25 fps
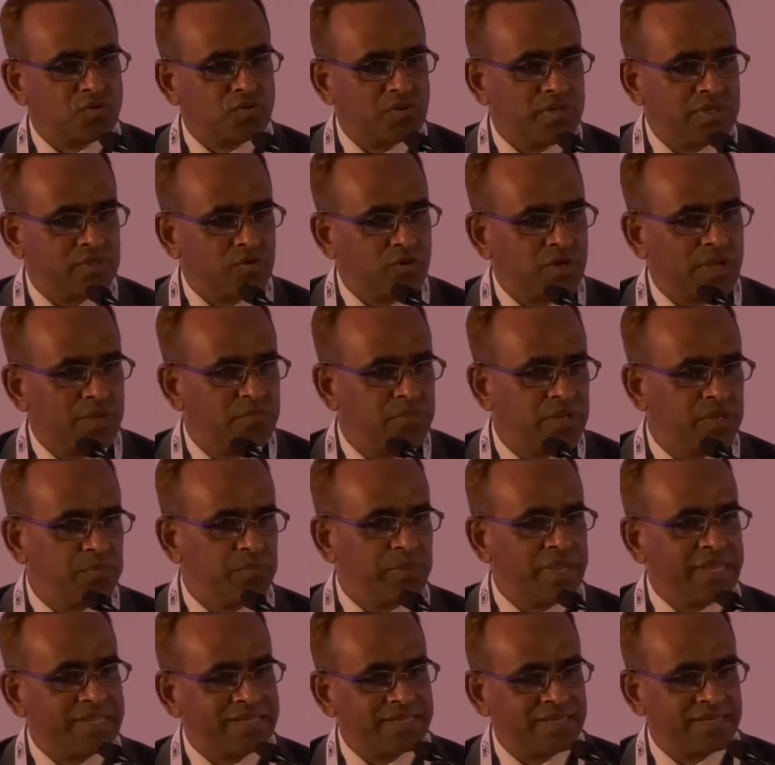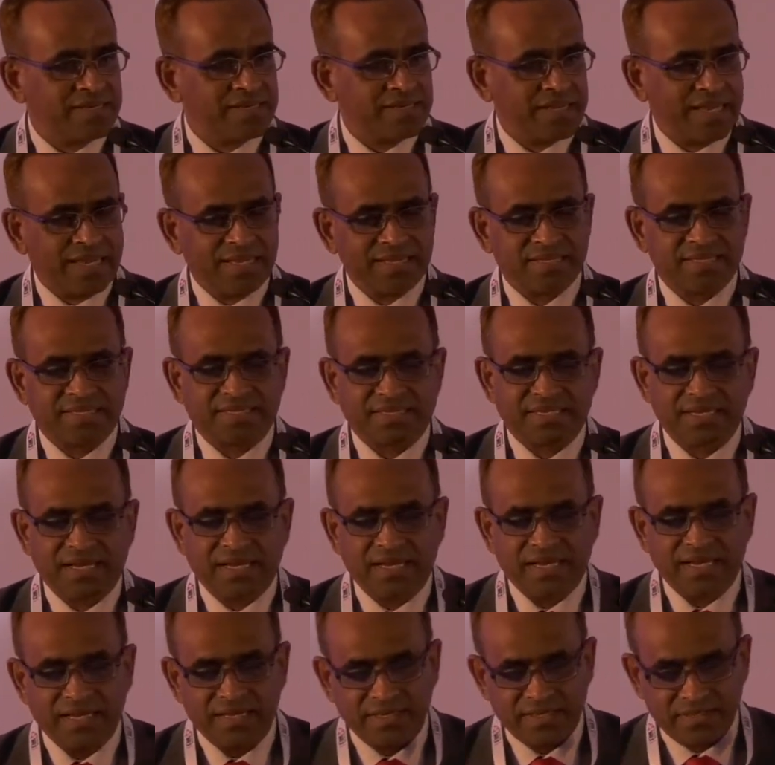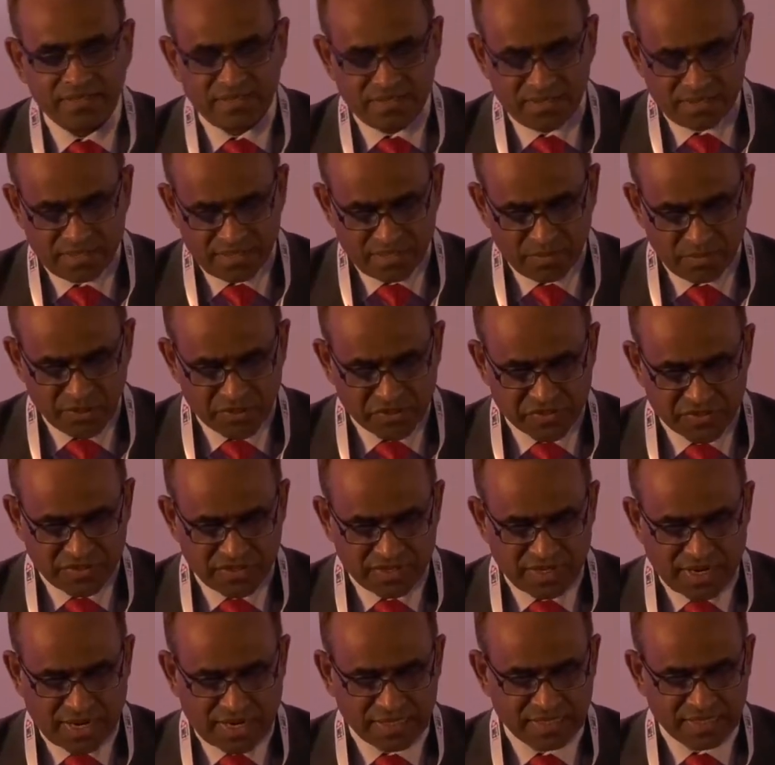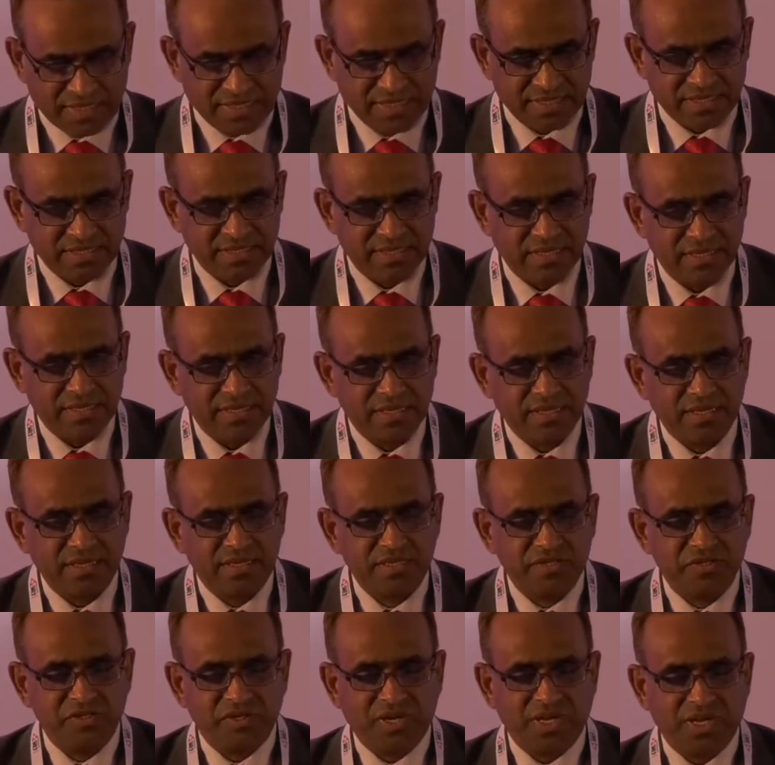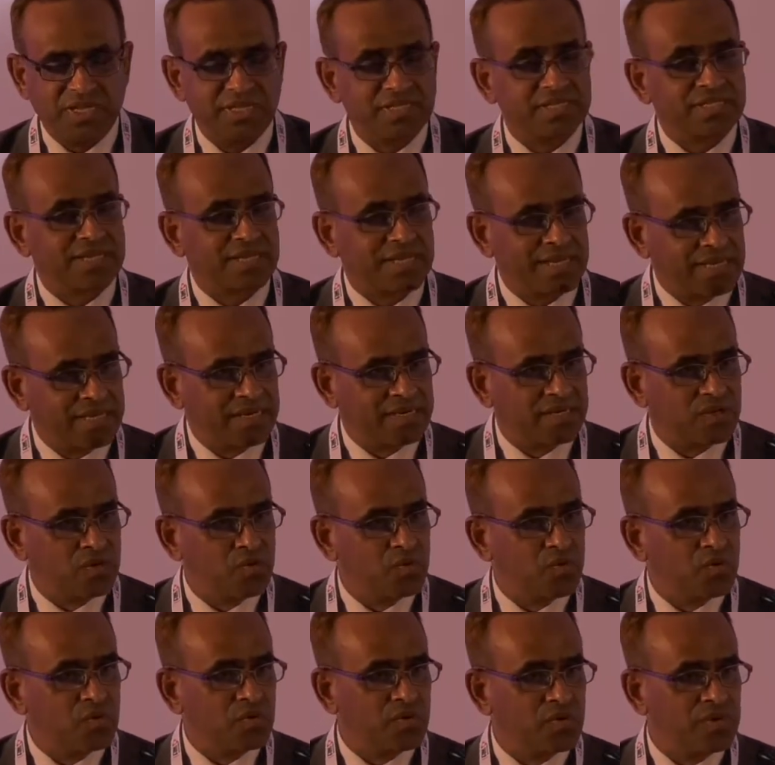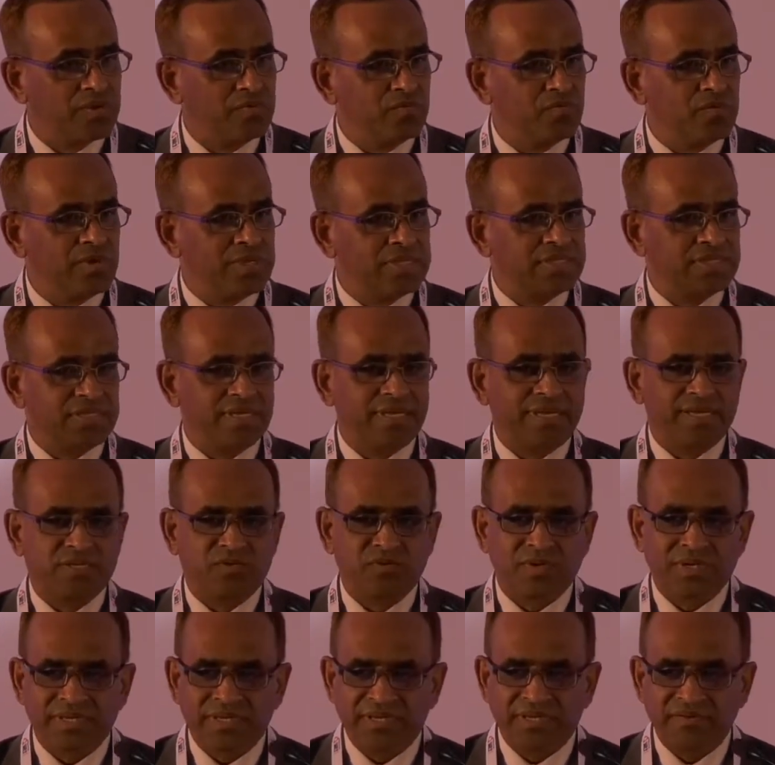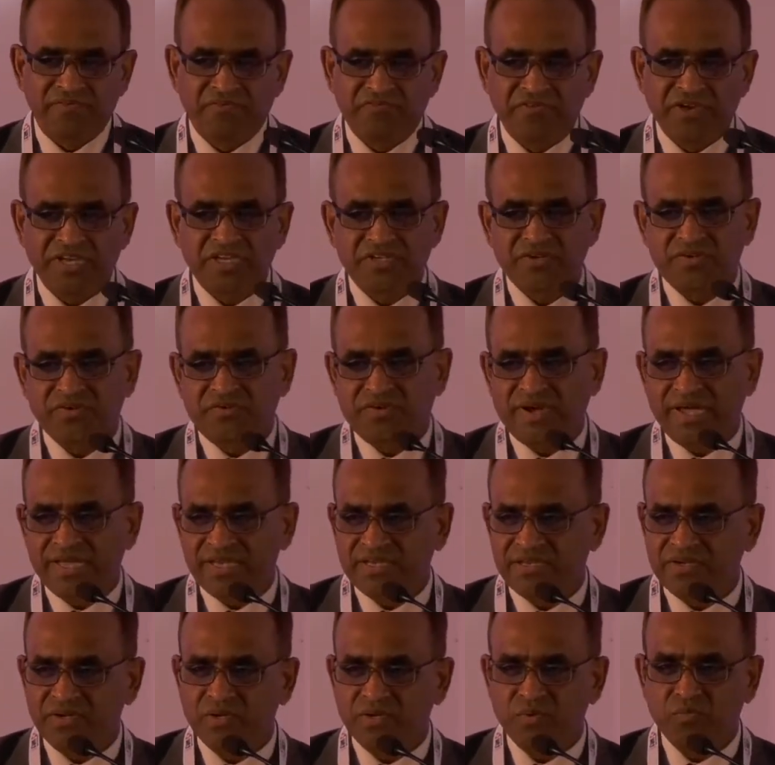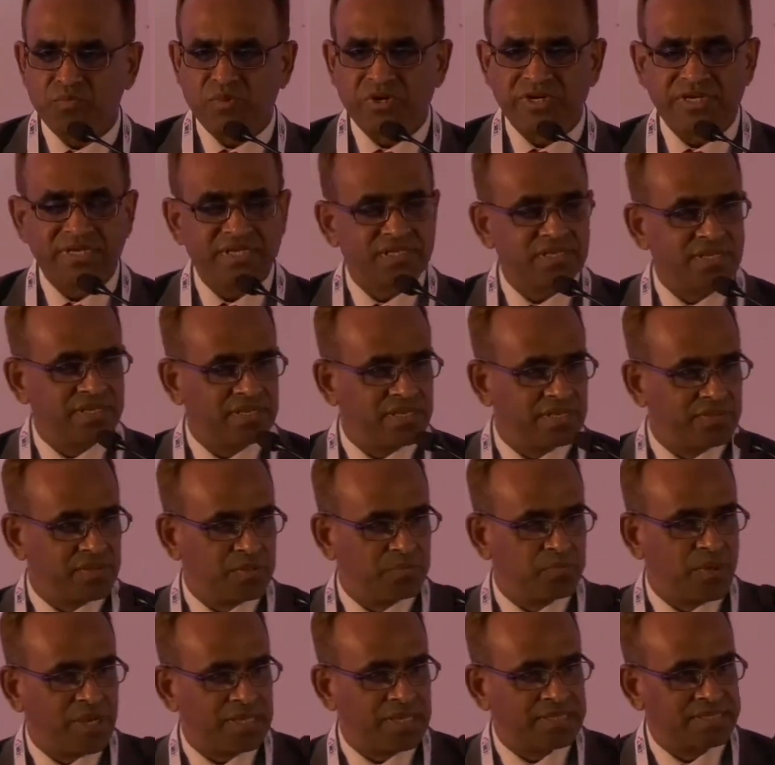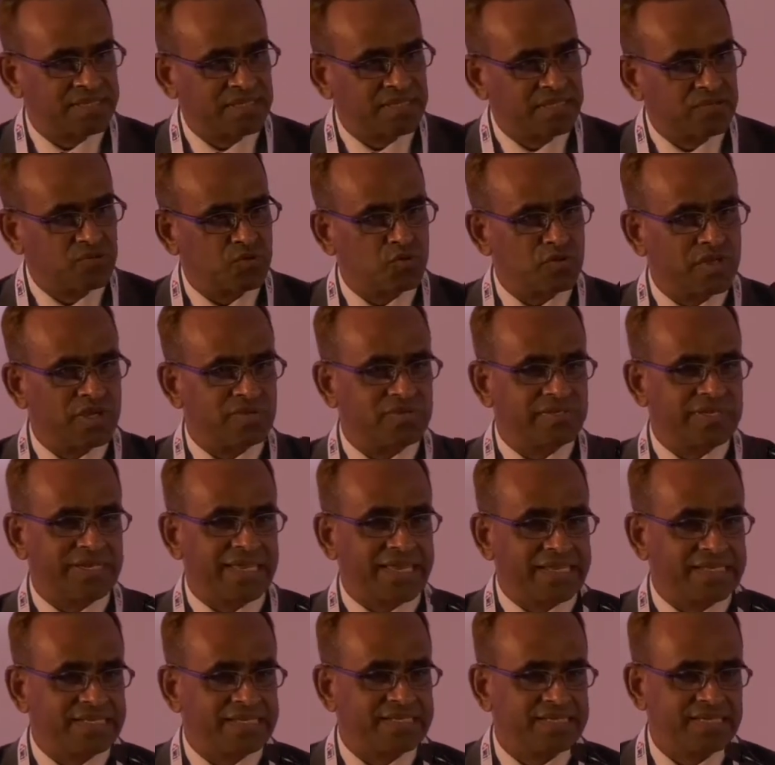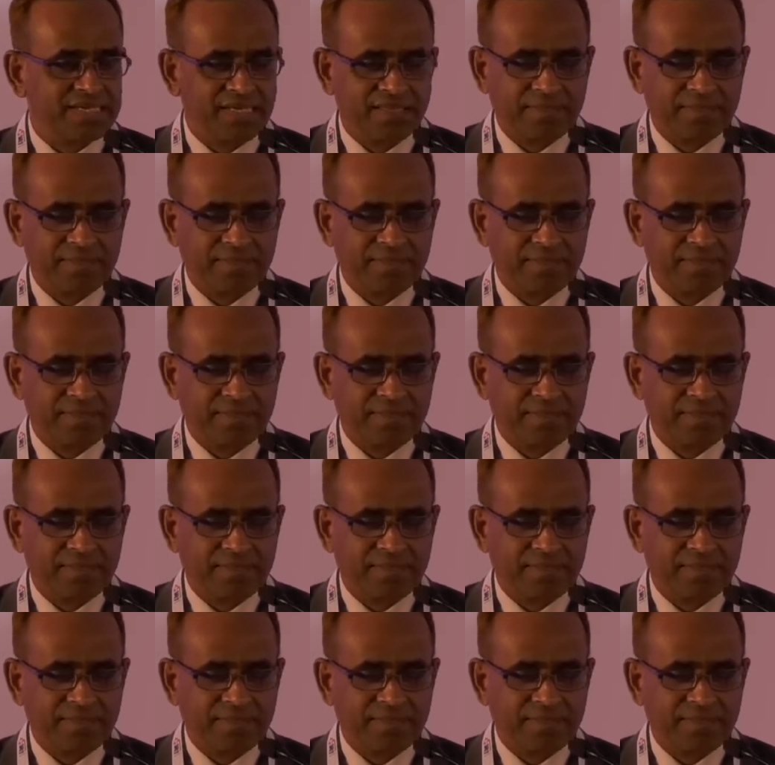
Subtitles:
It would have been better as the Mr. Arthur Charles Clarke, who was actually a fiction writer in British, he passed in 2008.